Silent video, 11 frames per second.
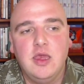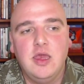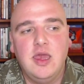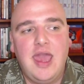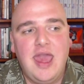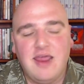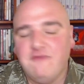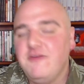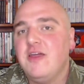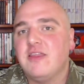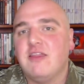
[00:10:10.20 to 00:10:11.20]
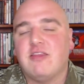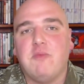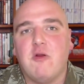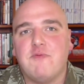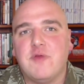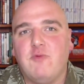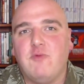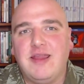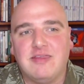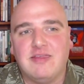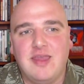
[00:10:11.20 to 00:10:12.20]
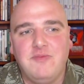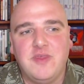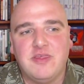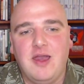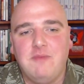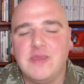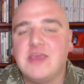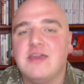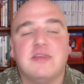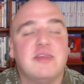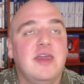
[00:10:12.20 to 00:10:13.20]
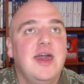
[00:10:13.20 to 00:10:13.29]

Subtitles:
And I feel like that's a perfect way to sum this up because